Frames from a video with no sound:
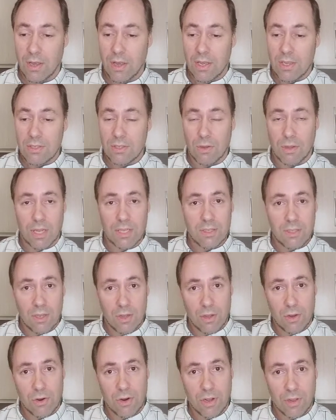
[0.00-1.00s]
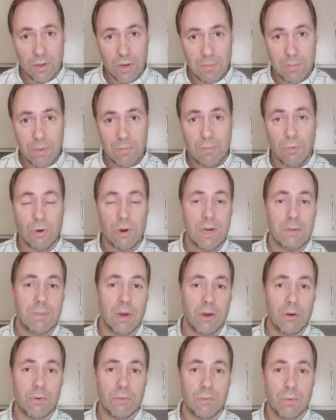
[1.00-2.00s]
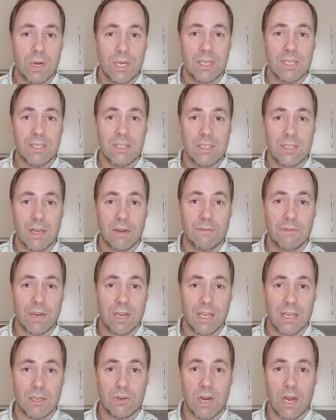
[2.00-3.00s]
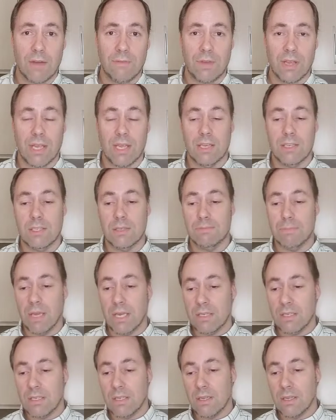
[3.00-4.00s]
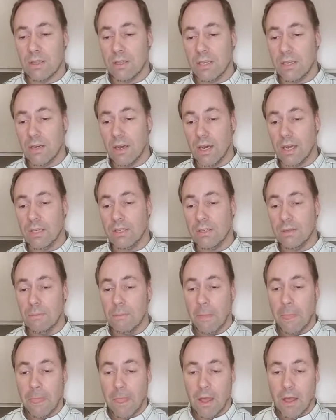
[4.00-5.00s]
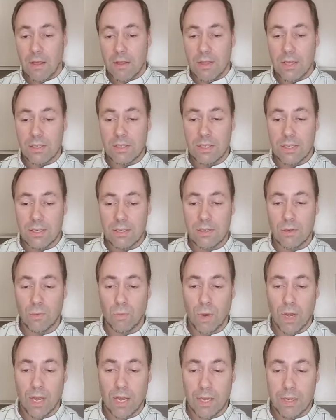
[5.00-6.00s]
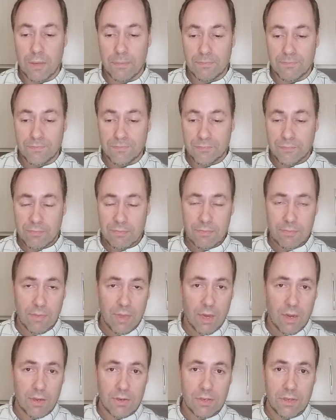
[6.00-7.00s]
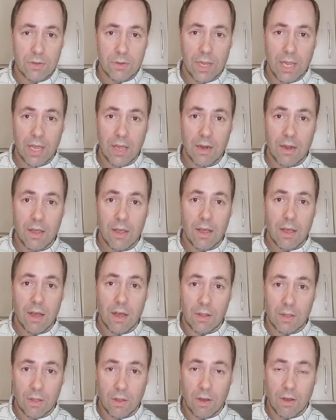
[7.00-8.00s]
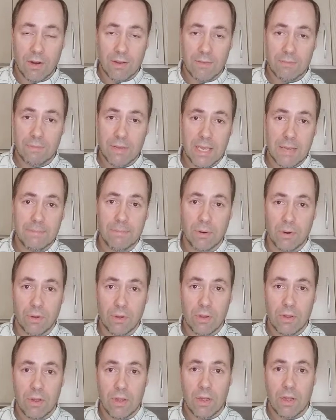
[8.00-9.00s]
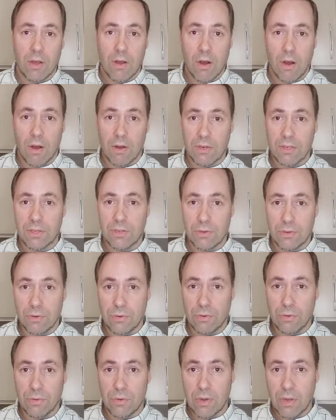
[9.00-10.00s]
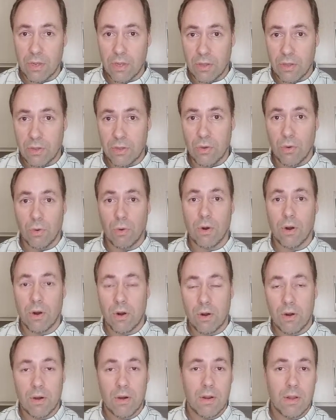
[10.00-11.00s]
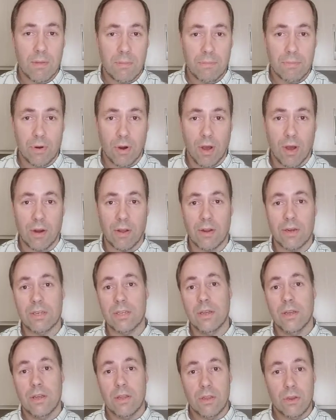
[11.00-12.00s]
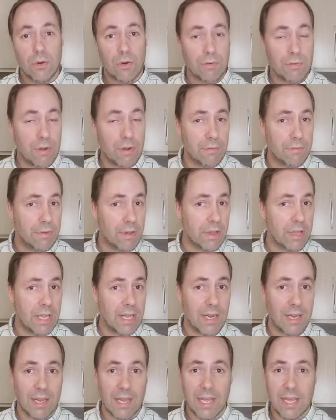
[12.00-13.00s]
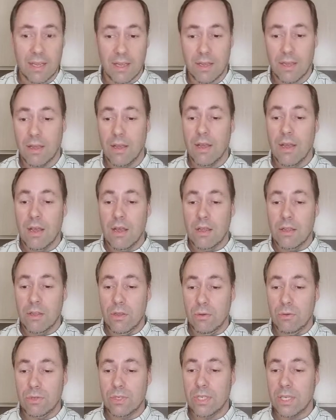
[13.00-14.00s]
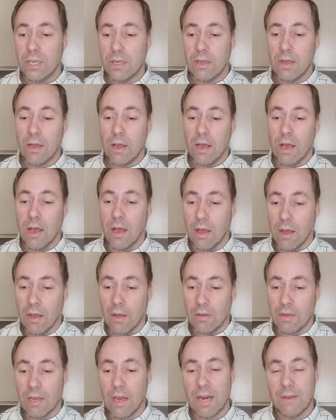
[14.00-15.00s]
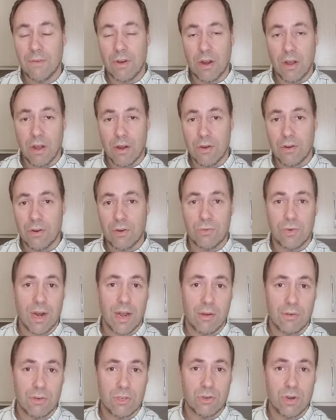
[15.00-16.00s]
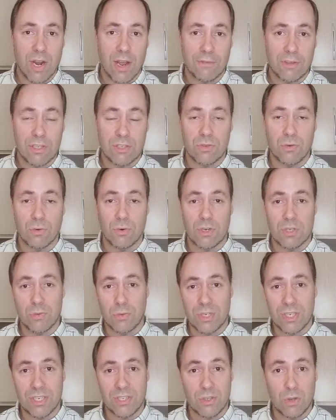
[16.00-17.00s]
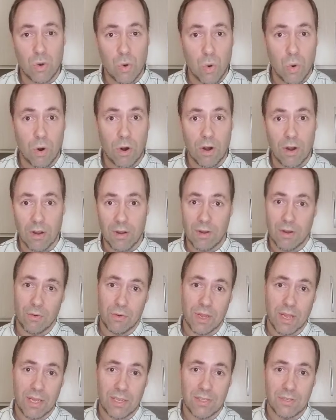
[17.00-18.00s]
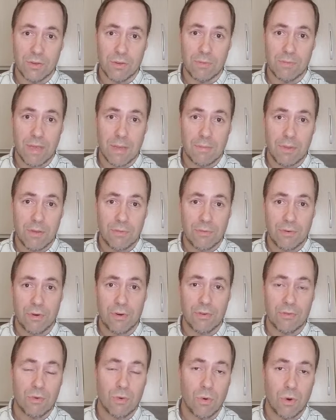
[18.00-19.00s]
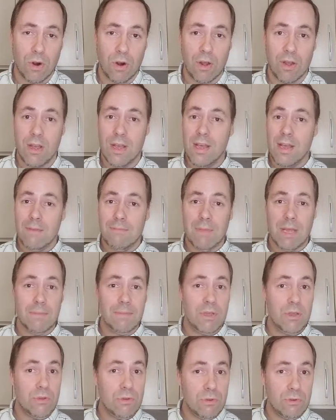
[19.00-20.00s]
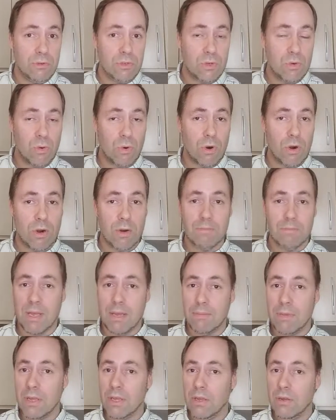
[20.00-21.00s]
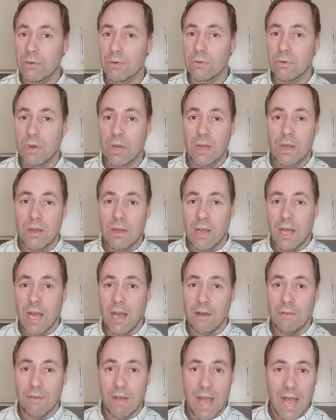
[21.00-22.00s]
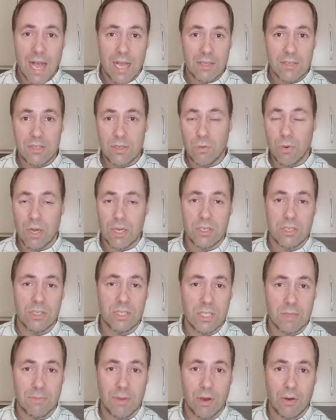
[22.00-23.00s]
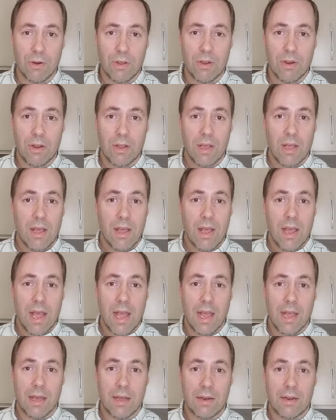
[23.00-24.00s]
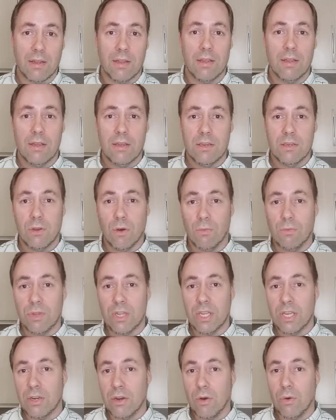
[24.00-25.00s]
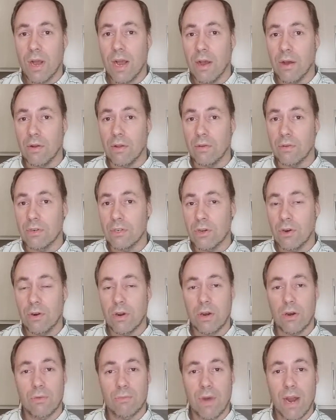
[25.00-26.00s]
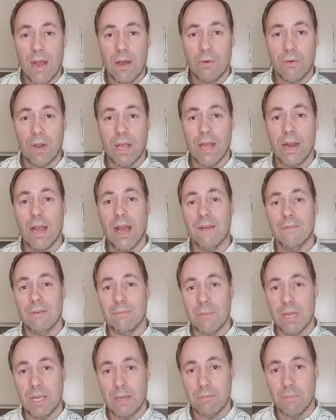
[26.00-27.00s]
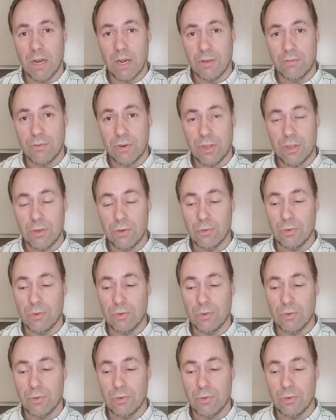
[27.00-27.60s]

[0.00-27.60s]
So let's learn a little bit more about what Set Forget Traffic is. Basically, guys, this is a way to get a lot of people onto your product, your affiliate link, using kind of an underground traffic source, which is Quora. Okay, so maybe you've heard of Quora, maybe you use Quora, maybe you have asked questions about it and don't really know how to turn it around and have it make money for you.